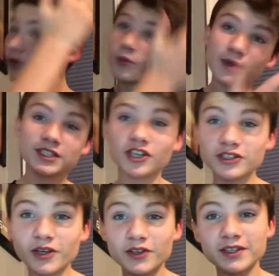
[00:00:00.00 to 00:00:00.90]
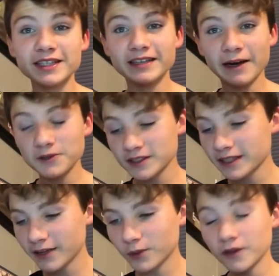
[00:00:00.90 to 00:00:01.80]
We just got
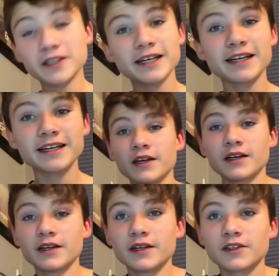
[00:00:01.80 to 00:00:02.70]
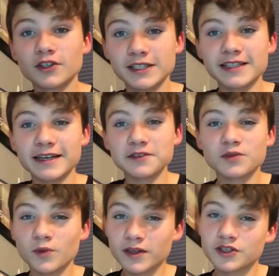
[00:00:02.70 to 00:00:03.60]
13,000 and we're already
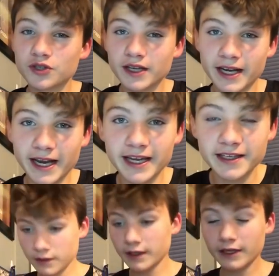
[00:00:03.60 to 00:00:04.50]
13,108.